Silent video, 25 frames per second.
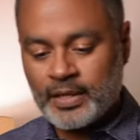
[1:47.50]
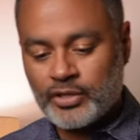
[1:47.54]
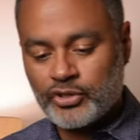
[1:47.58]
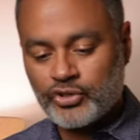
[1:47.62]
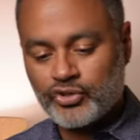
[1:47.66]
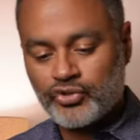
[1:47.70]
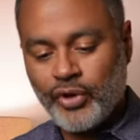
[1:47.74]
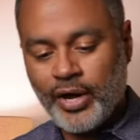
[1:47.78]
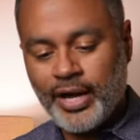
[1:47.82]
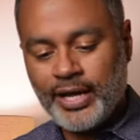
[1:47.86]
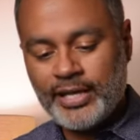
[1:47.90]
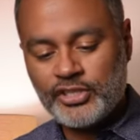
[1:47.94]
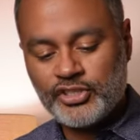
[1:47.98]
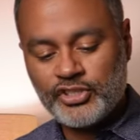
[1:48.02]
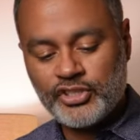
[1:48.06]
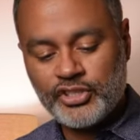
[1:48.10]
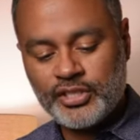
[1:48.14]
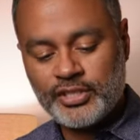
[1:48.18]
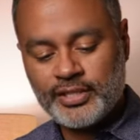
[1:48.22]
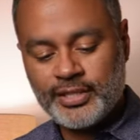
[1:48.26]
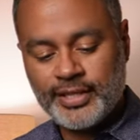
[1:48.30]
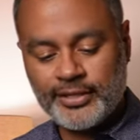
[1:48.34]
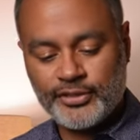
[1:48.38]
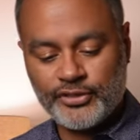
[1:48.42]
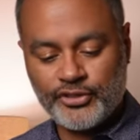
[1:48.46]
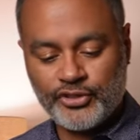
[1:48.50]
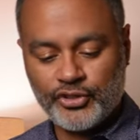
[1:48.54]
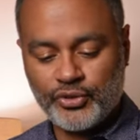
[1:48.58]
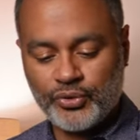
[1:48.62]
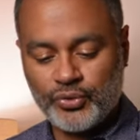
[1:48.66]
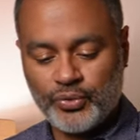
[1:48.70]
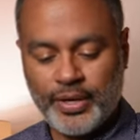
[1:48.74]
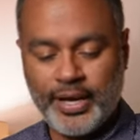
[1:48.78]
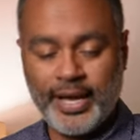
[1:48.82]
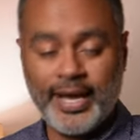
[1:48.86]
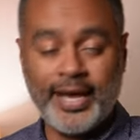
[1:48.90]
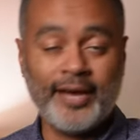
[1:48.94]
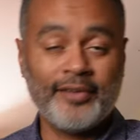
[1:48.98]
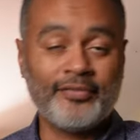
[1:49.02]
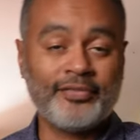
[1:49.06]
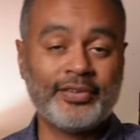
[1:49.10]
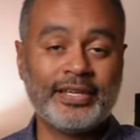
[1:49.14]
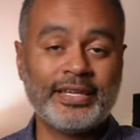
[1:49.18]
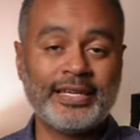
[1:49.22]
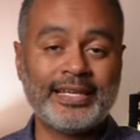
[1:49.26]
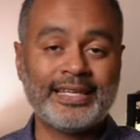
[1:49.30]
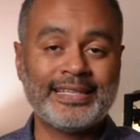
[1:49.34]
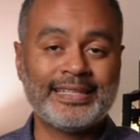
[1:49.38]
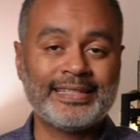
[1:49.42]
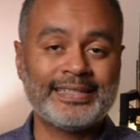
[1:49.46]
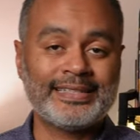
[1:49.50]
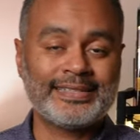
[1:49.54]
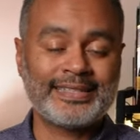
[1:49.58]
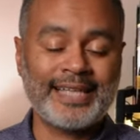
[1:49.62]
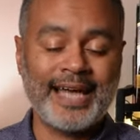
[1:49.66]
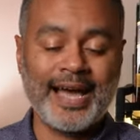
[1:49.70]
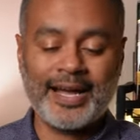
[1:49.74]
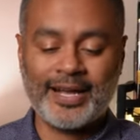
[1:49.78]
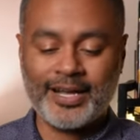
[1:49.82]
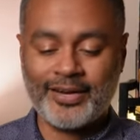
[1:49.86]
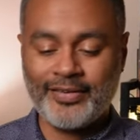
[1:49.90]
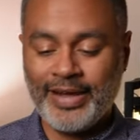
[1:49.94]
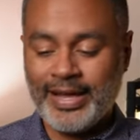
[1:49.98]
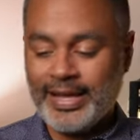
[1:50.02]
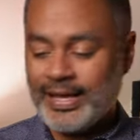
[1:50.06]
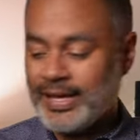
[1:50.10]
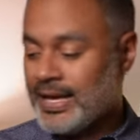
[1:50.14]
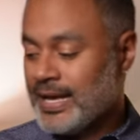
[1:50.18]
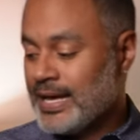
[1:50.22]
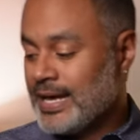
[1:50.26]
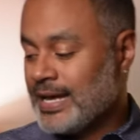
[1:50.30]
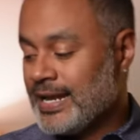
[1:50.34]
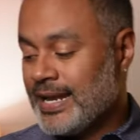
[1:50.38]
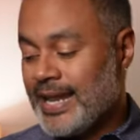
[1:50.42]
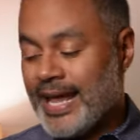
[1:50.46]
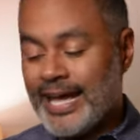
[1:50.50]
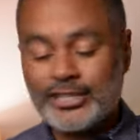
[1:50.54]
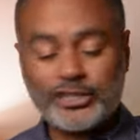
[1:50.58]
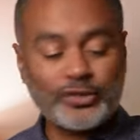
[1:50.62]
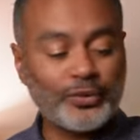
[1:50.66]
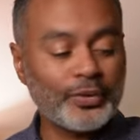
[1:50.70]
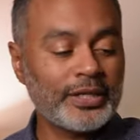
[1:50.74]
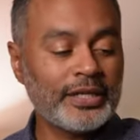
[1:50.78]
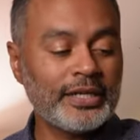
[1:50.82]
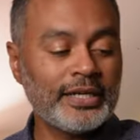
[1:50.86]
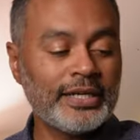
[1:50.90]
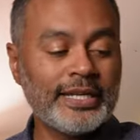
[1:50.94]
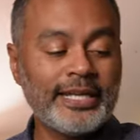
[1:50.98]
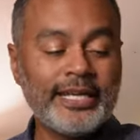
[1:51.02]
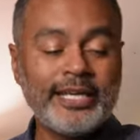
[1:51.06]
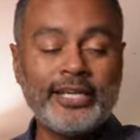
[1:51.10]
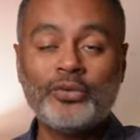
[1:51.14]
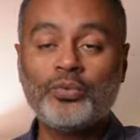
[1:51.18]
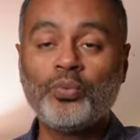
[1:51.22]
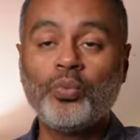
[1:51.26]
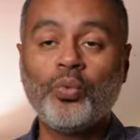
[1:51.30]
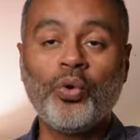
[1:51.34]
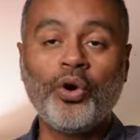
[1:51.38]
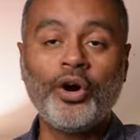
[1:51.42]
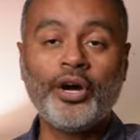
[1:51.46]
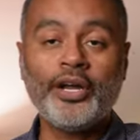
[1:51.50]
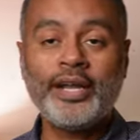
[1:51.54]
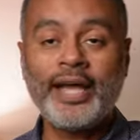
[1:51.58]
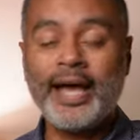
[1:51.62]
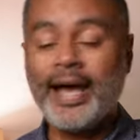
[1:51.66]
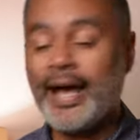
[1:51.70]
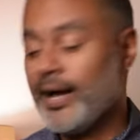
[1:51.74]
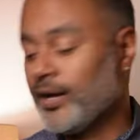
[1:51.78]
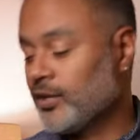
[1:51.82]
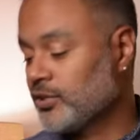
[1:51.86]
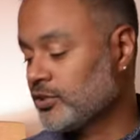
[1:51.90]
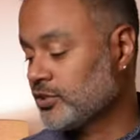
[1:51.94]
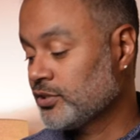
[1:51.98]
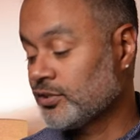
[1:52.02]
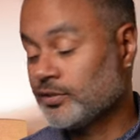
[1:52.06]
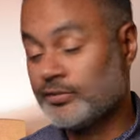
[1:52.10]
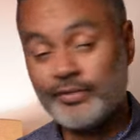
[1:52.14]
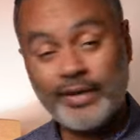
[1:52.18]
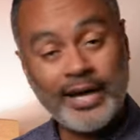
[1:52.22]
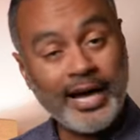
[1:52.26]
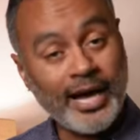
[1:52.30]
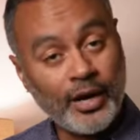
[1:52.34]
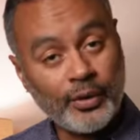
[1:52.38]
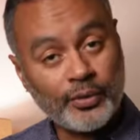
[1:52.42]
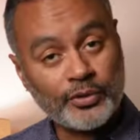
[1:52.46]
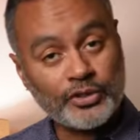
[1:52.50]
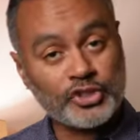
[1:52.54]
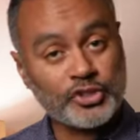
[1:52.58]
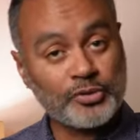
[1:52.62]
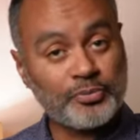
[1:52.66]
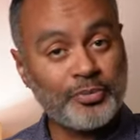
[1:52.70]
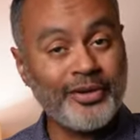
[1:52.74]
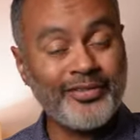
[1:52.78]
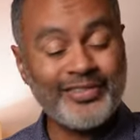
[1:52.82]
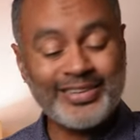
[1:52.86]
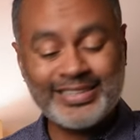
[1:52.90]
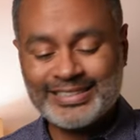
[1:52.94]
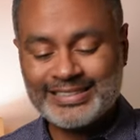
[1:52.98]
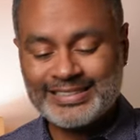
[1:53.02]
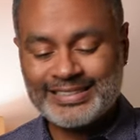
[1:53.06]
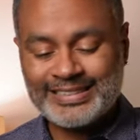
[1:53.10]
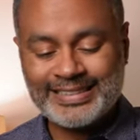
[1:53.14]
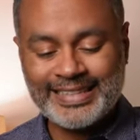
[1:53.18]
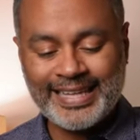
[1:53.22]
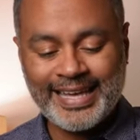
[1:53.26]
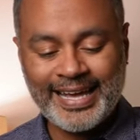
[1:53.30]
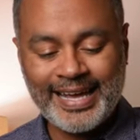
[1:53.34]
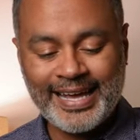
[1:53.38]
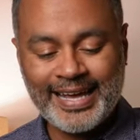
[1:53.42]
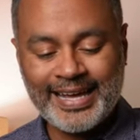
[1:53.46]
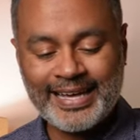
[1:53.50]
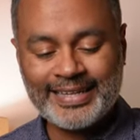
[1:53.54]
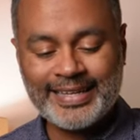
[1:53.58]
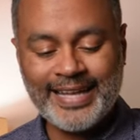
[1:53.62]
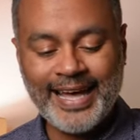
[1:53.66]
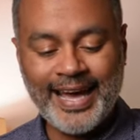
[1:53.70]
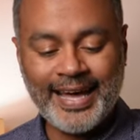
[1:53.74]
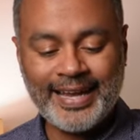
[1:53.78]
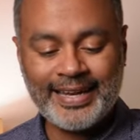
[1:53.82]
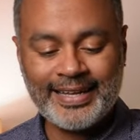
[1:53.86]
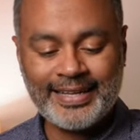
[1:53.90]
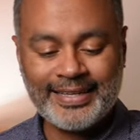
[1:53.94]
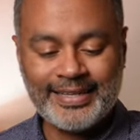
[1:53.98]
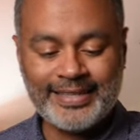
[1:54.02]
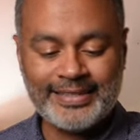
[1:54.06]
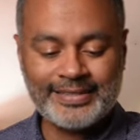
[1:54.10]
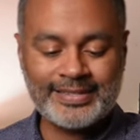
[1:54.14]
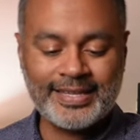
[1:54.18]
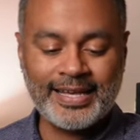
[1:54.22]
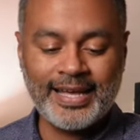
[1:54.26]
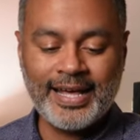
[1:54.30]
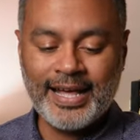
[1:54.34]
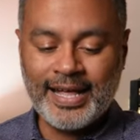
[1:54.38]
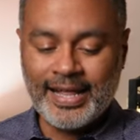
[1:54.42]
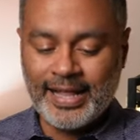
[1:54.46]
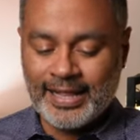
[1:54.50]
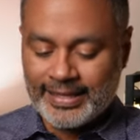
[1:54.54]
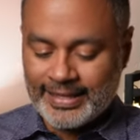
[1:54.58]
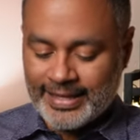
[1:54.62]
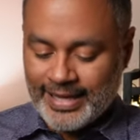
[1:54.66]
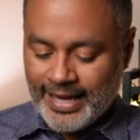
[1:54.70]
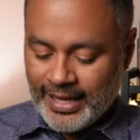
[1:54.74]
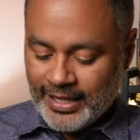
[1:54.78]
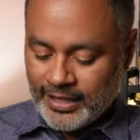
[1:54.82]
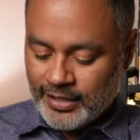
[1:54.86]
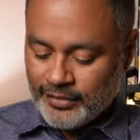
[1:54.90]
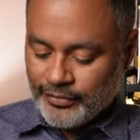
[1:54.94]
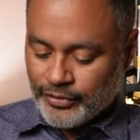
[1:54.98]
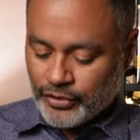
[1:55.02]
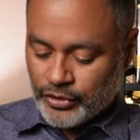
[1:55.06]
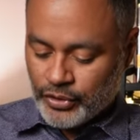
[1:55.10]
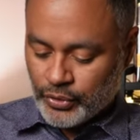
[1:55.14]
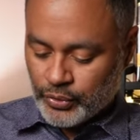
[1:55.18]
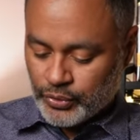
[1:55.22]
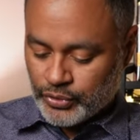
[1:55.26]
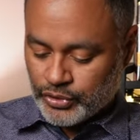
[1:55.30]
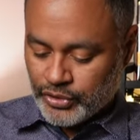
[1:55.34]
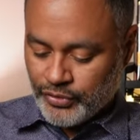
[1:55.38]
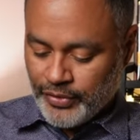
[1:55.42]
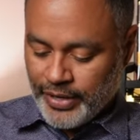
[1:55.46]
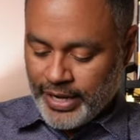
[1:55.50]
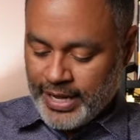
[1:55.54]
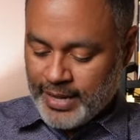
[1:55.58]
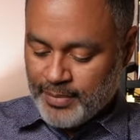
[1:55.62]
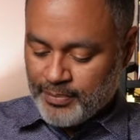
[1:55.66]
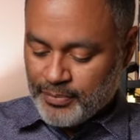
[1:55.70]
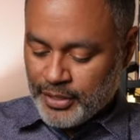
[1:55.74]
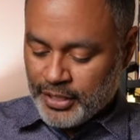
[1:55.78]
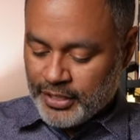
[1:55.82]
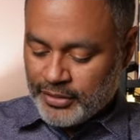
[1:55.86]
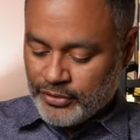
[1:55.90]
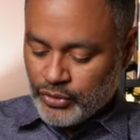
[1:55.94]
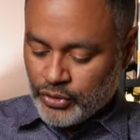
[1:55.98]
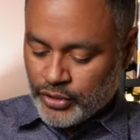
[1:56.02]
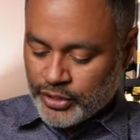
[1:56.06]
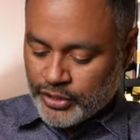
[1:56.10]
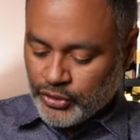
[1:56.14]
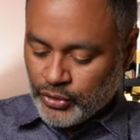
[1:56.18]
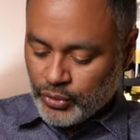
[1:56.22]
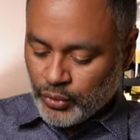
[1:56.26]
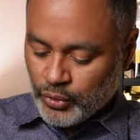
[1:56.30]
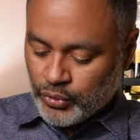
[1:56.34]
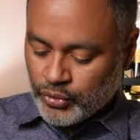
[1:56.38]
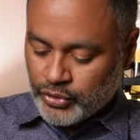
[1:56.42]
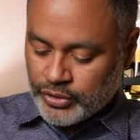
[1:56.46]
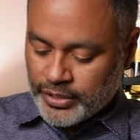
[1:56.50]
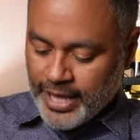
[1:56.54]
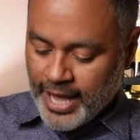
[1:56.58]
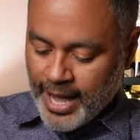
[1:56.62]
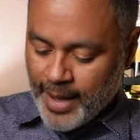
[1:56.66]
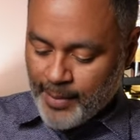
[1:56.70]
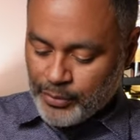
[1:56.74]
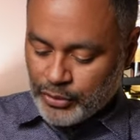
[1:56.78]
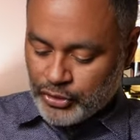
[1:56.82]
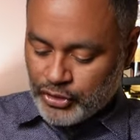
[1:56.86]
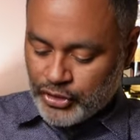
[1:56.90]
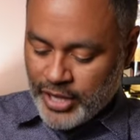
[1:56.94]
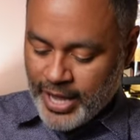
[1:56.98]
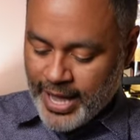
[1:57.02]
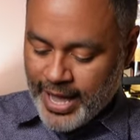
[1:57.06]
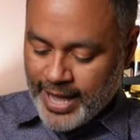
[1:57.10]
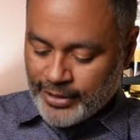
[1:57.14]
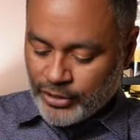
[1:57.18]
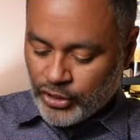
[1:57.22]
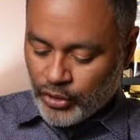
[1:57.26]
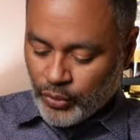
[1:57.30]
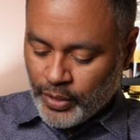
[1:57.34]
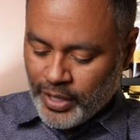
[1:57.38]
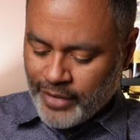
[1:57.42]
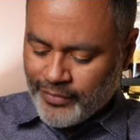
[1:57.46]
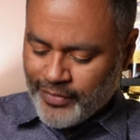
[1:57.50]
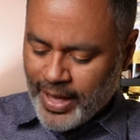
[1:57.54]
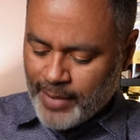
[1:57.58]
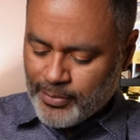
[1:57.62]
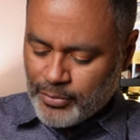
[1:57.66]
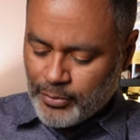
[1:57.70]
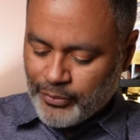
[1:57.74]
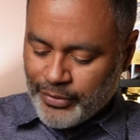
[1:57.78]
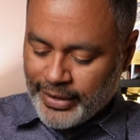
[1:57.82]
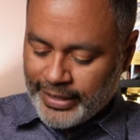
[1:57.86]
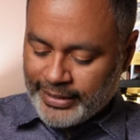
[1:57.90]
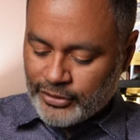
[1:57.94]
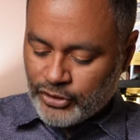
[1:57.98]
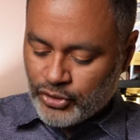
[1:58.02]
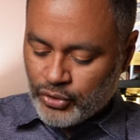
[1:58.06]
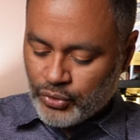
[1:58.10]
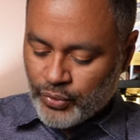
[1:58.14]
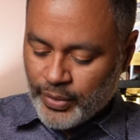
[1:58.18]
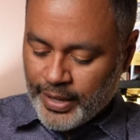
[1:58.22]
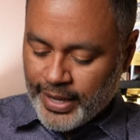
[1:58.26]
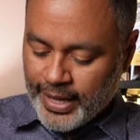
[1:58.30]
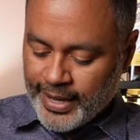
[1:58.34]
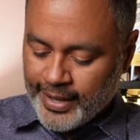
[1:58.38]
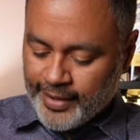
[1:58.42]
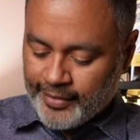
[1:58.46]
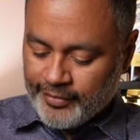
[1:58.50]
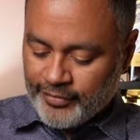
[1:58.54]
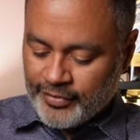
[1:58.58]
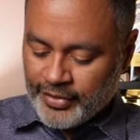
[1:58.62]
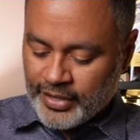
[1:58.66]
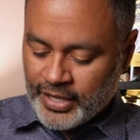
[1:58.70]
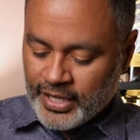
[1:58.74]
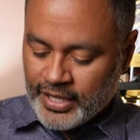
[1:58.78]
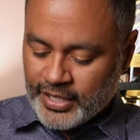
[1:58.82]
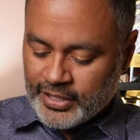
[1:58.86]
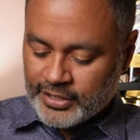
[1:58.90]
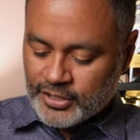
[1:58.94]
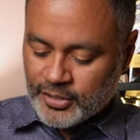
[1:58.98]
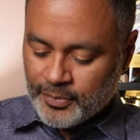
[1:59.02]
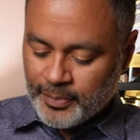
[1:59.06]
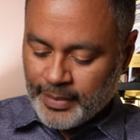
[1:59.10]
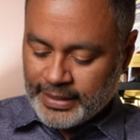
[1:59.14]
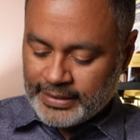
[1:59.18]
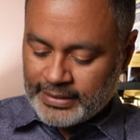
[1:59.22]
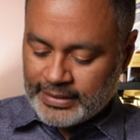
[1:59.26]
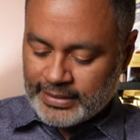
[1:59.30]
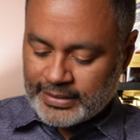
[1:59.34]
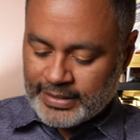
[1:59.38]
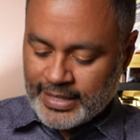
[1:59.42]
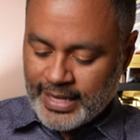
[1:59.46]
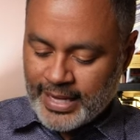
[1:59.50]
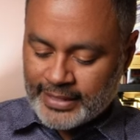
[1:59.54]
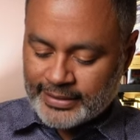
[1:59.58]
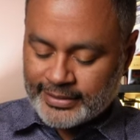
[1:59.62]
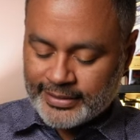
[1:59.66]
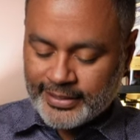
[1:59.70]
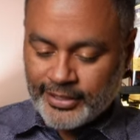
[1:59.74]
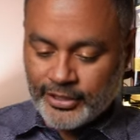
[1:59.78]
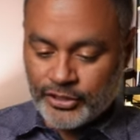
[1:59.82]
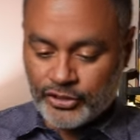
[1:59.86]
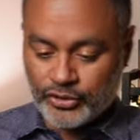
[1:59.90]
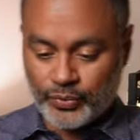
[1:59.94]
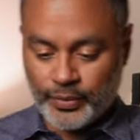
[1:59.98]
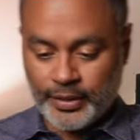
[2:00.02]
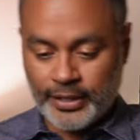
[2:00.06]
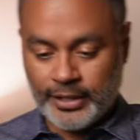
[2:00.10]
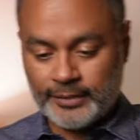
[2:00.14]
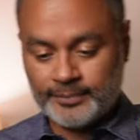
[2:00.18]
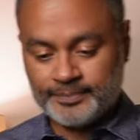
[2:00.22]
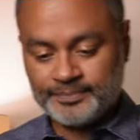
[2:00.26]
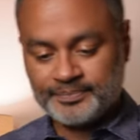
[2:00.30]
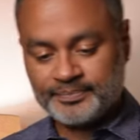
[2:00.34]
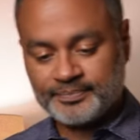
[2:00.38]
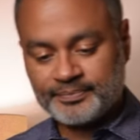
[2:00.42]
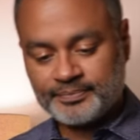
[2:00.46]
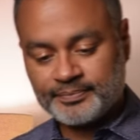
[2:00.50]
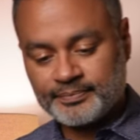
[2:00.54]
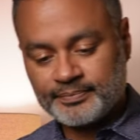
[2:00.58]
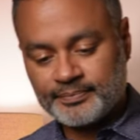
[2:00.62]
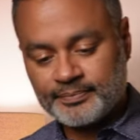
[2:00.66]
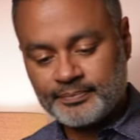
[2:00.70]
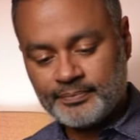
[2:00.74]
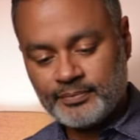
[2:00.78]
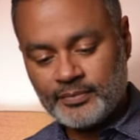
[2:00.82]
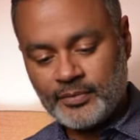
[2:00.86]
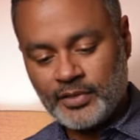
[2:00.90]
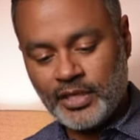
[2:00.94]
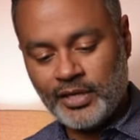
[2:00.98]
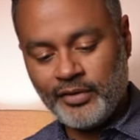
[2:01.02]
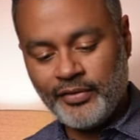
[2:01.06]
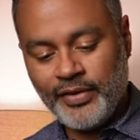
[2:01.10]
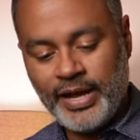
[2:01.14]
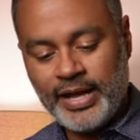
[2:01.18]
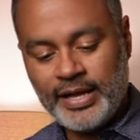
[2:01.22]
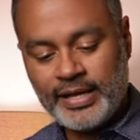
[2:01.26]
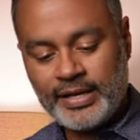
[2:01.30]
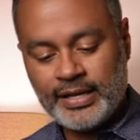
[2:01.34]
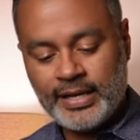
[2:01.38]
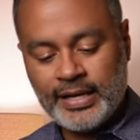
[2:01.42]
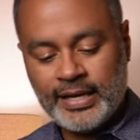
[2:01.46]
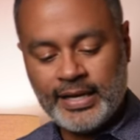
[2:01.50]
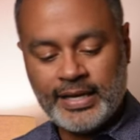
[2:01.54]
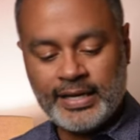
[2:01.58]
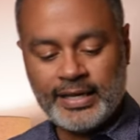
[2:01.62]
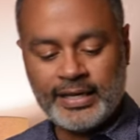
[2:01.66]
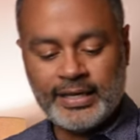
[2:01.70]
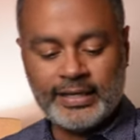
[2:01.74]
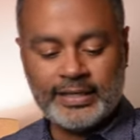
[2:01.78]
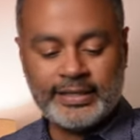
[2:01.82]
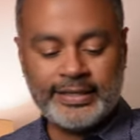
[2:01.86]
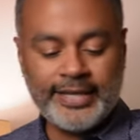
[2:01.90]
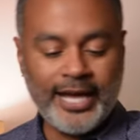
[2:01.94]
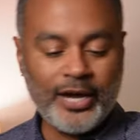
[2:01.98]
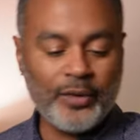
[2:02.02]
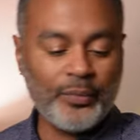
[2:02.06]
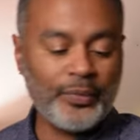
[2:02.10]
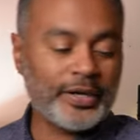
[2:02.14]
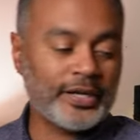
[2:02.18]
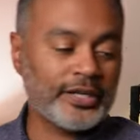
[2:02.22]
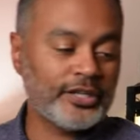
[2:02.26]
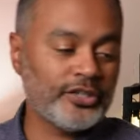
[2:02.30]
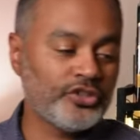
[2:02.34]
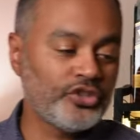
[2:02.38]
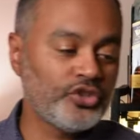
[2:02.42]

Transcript: dry gin that you have in stock, right? Next, we're gonna need one ounce of our spirit of the day, and that is Calvados, all right? But you can use an Applejack or whatever apple brandy you have to make this cocktail as well, all right? Then we're gonna